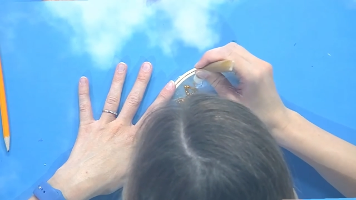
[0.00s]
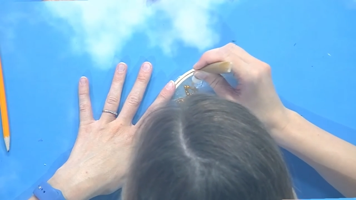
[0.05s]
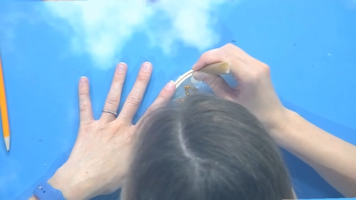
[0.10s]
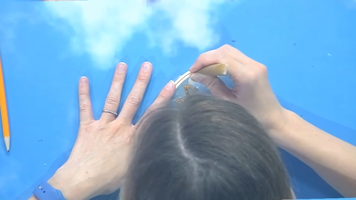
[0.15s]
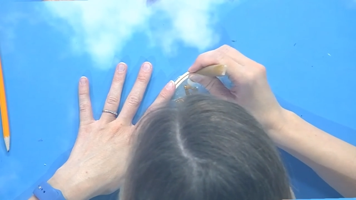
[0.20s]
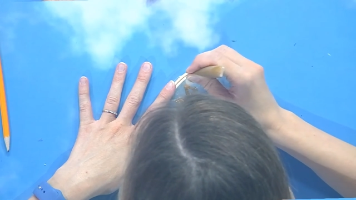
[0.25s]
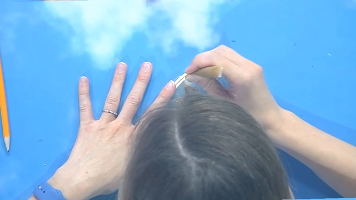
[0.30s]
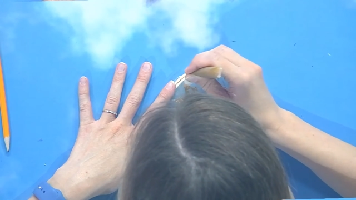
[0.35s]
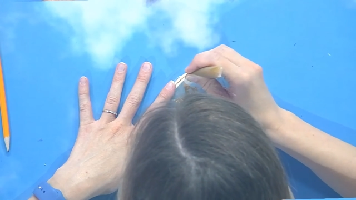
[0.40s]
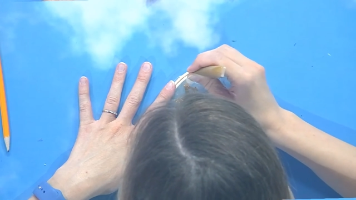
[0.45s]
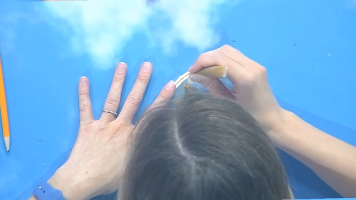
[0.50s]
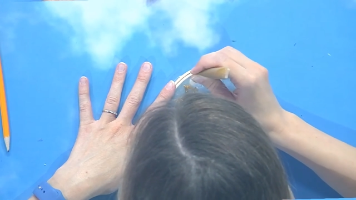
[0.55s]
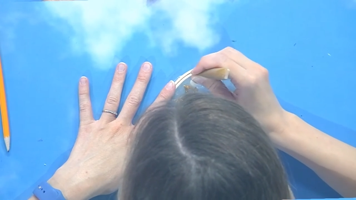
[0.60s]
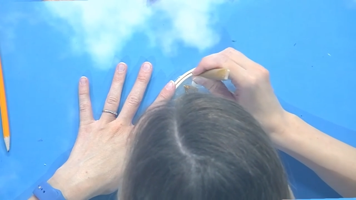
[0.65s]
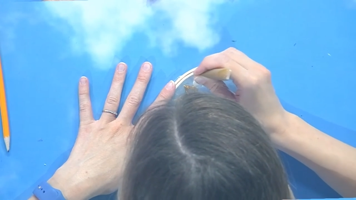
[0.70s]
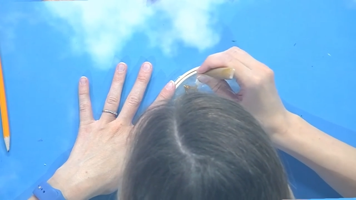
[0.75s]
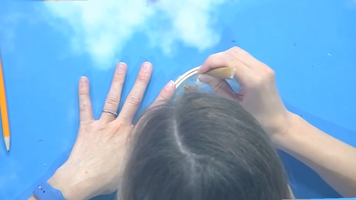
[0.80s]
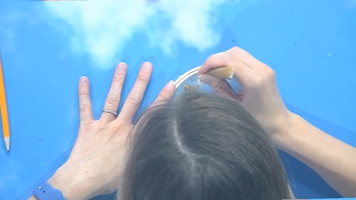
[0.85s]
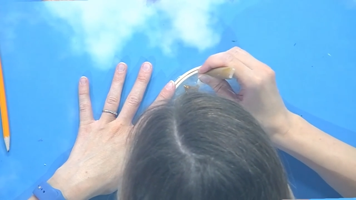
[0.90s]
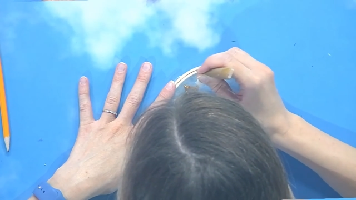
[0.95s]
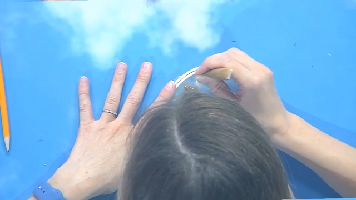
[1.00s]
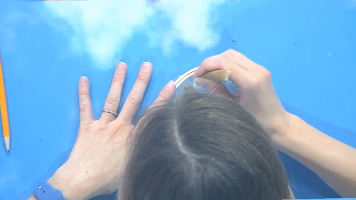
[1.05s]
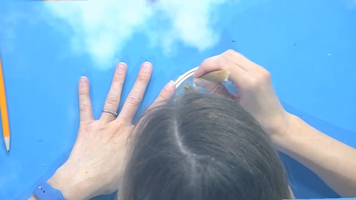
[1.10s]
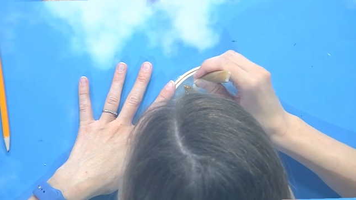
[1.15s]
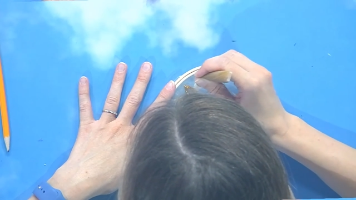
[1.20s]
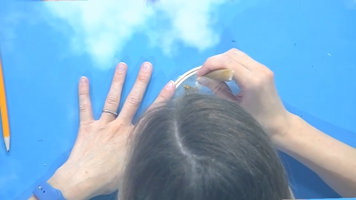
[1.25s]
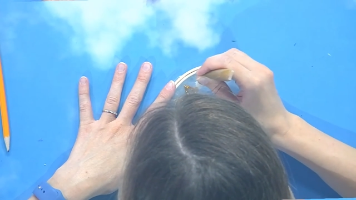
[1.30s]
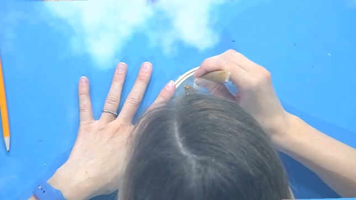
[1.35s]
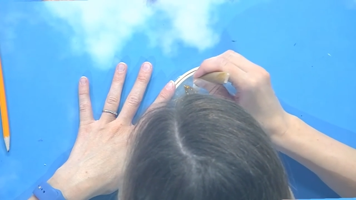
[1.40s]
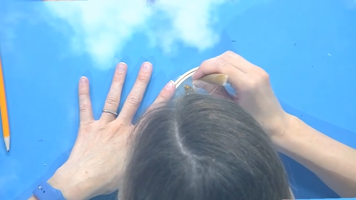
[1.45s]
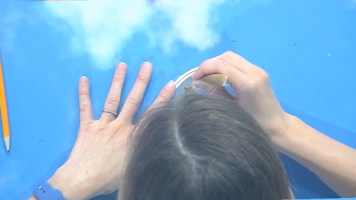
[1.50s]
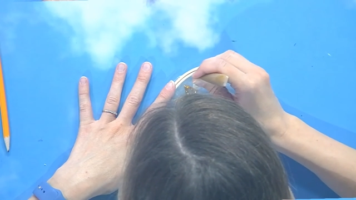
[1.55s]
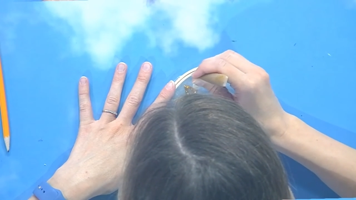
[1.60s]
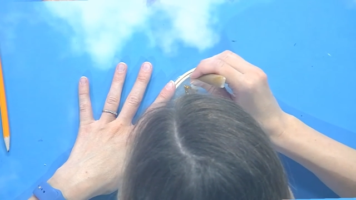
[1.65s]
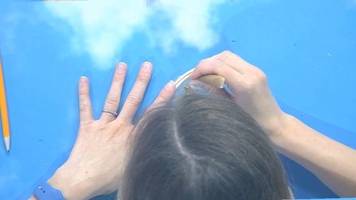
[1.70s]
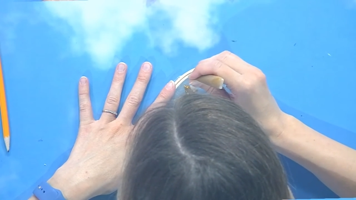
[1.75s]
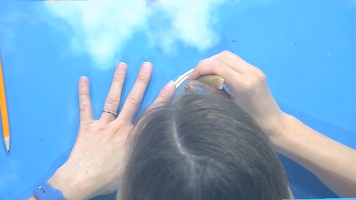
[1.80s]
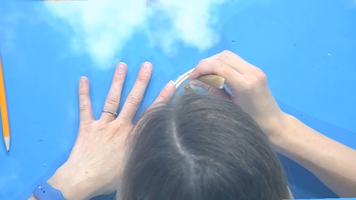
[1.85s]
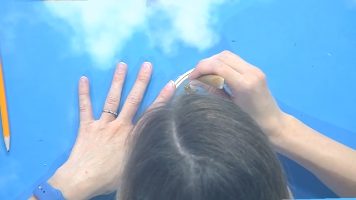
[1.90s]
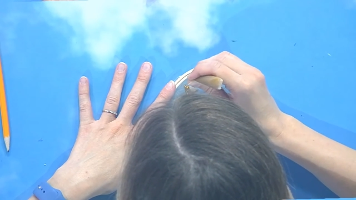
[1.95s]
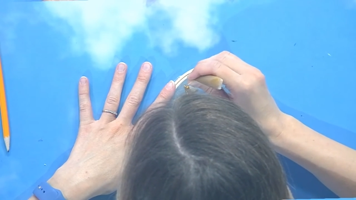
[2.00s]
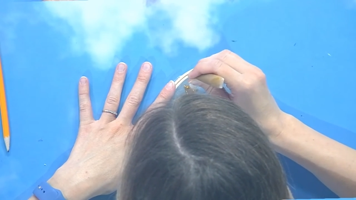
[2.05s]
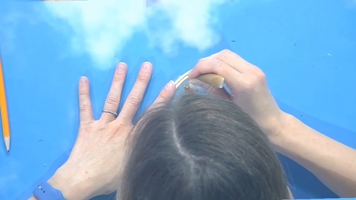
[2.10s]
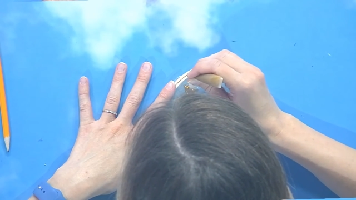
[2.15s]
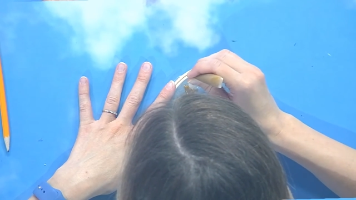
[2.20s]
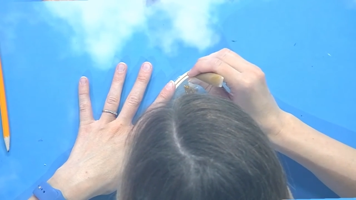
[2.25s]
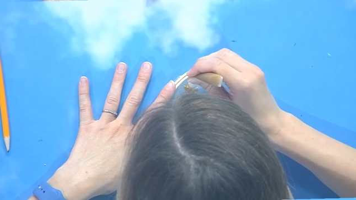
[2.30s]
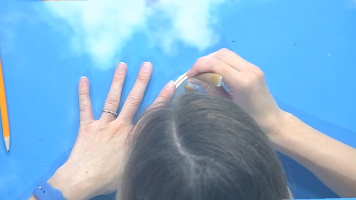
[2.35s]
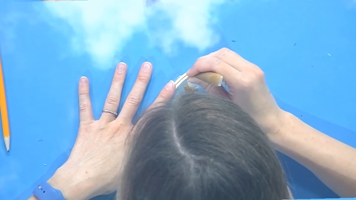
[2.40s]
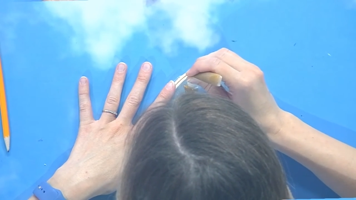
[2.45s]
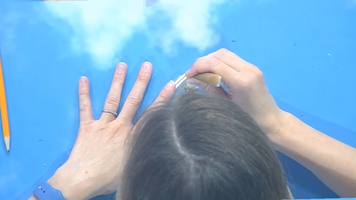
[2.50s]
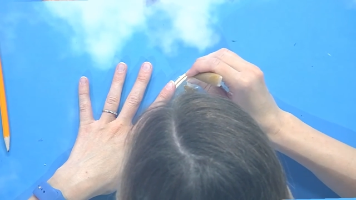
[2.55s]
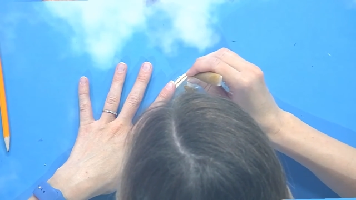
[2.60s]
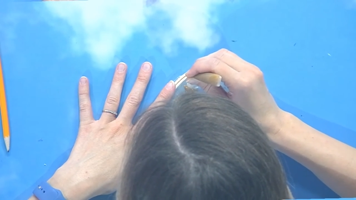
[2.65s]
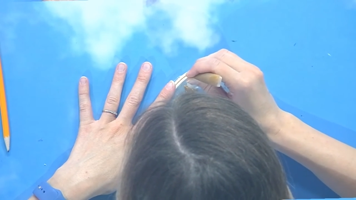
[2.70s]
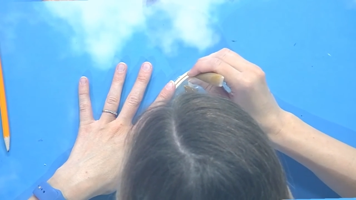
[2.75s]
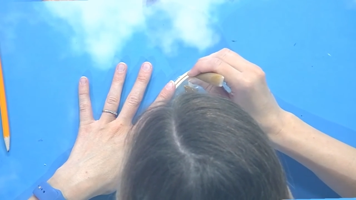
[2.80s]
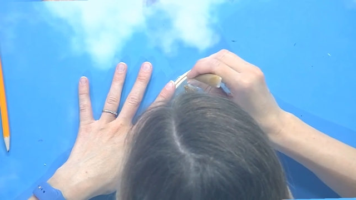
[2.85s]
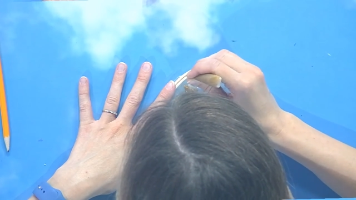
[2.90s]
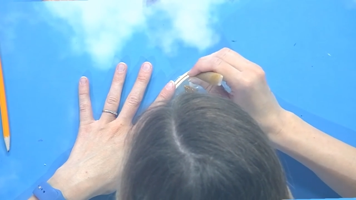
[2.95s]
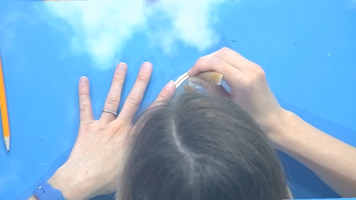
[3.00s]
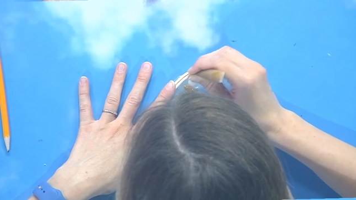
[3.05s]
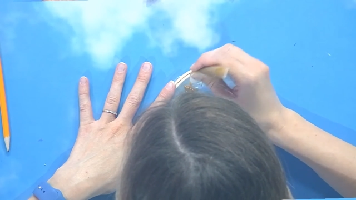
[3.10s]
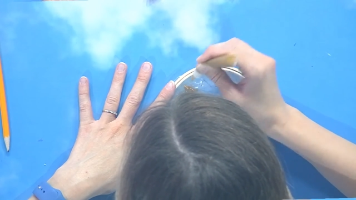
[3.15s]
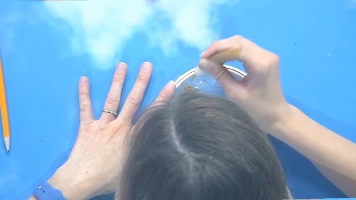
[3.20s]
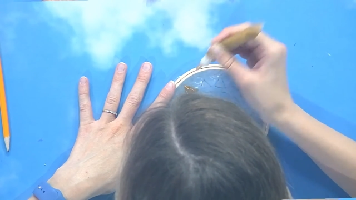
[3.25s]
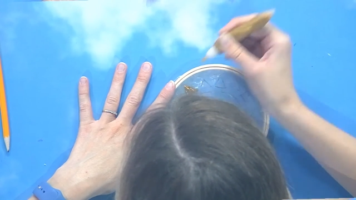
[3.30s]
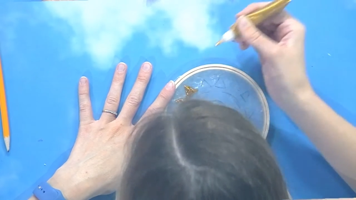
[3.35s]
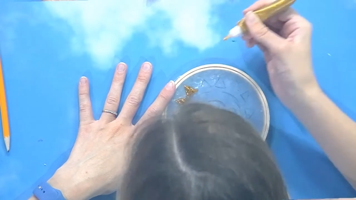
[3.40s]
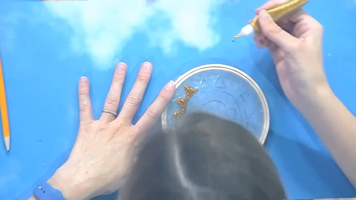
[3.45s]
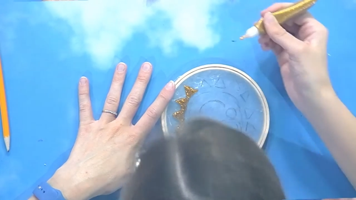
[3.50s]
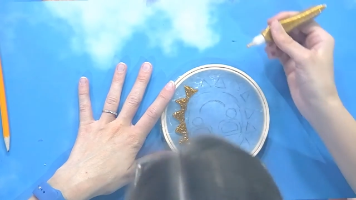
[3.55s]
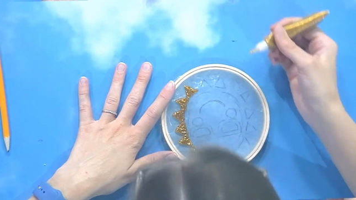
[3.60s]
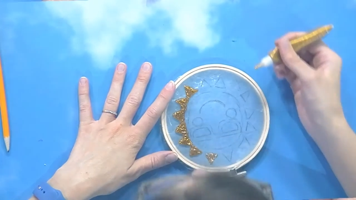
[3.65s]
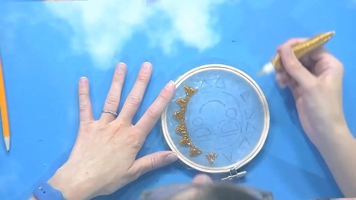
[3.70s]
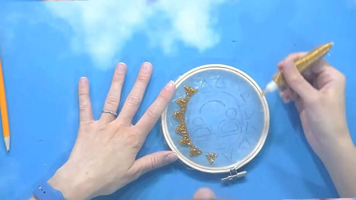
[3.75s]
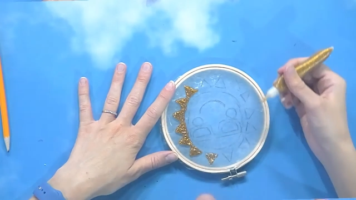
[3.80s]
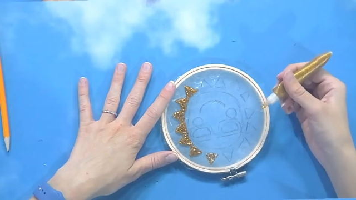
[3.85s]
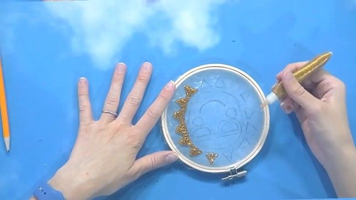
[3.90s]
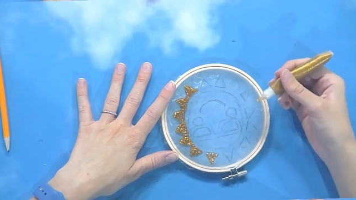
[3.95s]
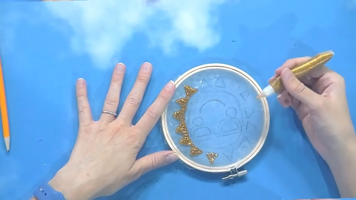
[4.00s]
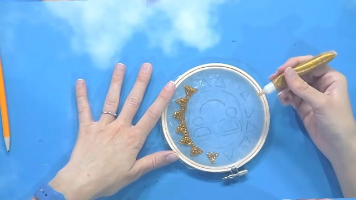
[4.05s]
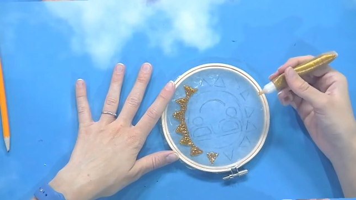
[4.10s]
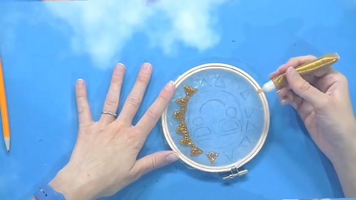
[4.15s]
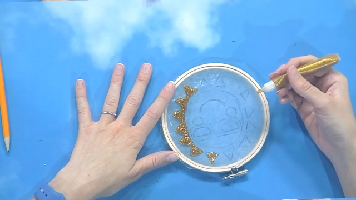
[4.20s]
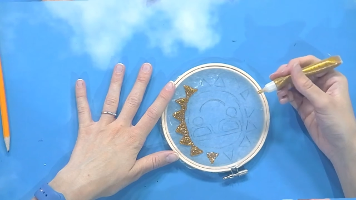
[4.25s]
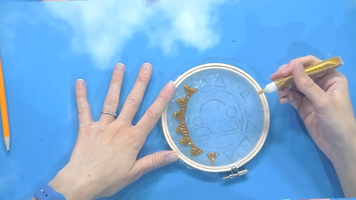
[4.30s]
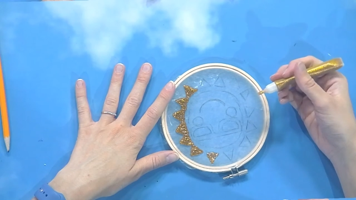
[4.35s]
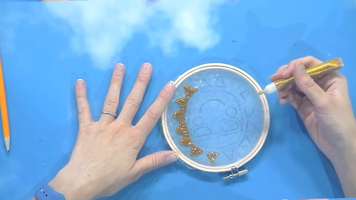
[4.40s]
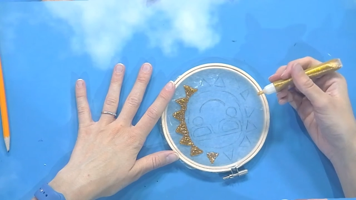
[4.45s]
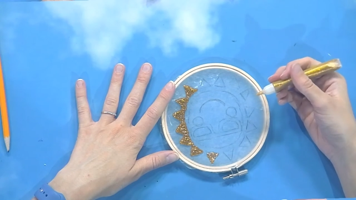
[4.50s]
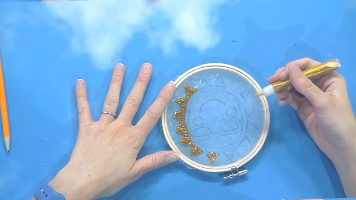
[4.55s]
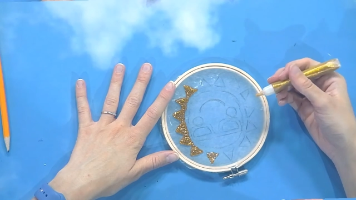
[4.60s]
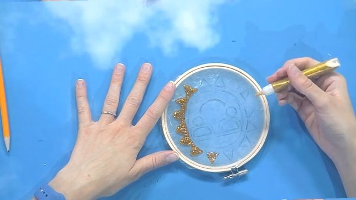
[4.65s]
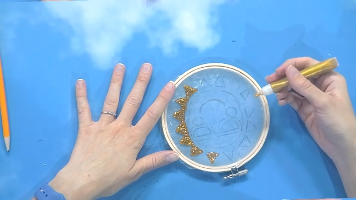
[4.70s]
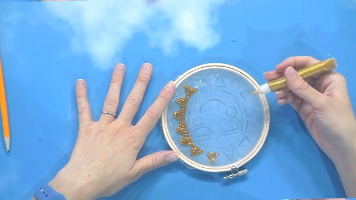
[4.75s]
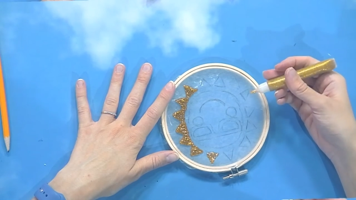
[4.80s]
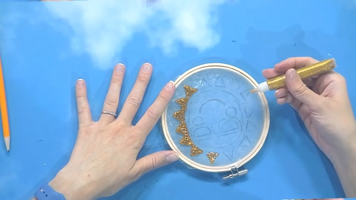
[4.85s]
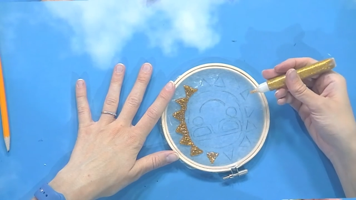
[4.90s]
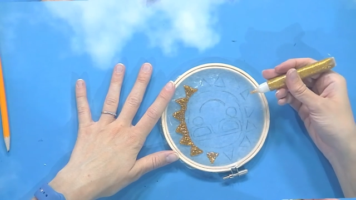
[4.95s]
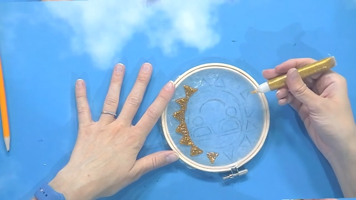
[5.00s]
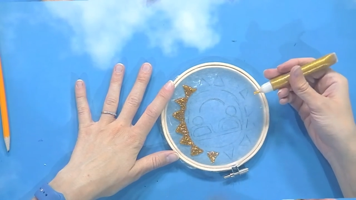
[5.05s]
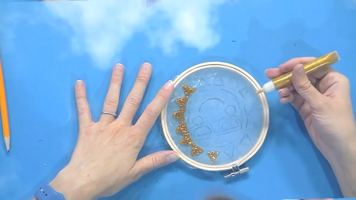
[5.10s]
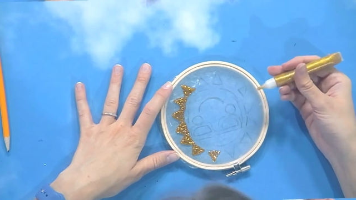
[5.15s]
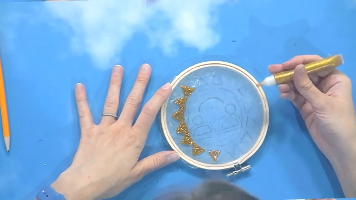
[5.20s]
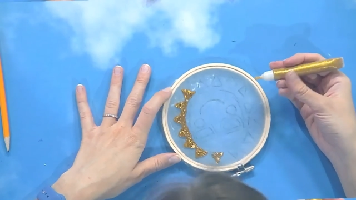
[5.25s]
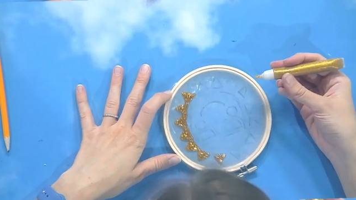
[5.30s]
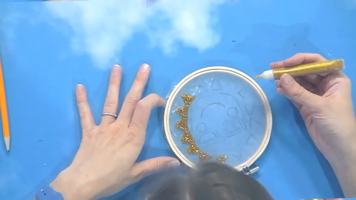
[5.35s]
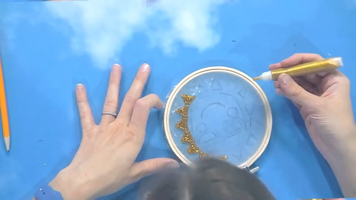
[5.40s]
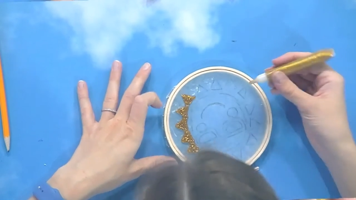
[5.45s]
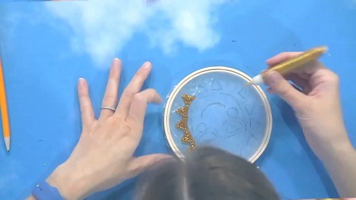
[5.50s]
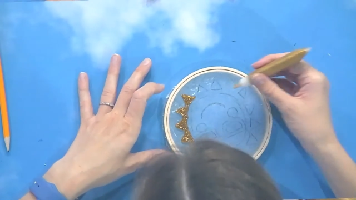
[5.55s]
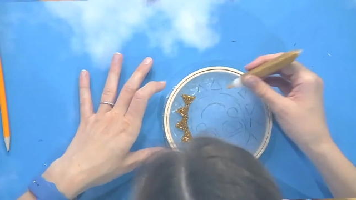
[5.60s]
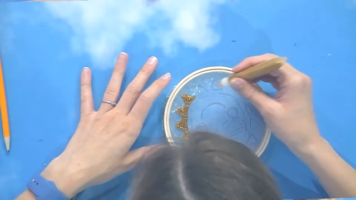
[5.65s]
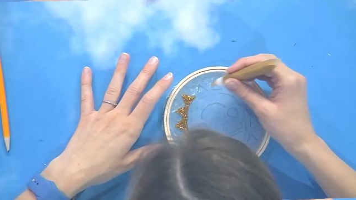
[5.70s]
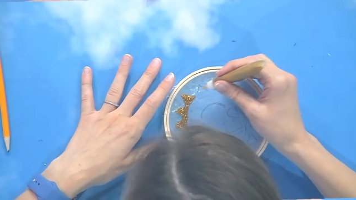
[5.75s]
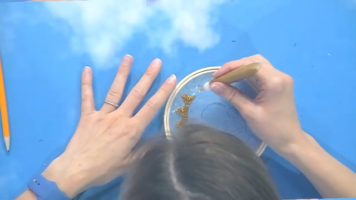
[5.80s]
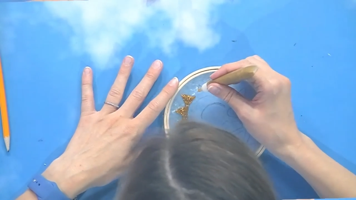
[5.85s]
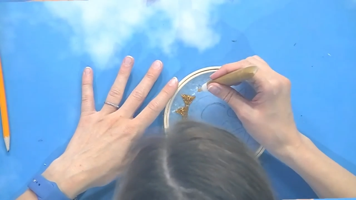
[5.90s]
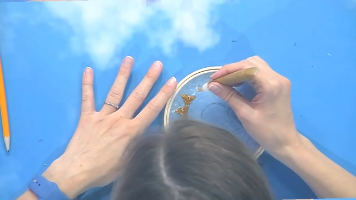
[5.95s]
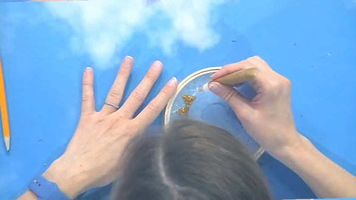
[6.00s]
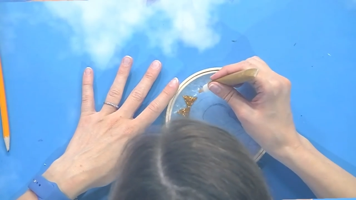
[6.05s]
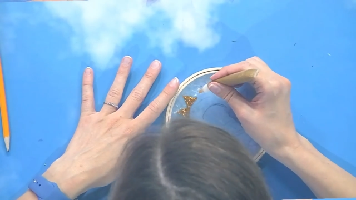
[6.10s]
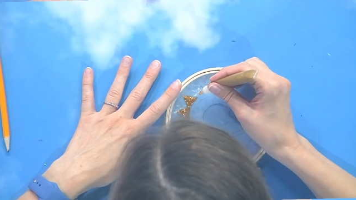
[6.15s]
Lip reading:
Nobody's mouth can be seen.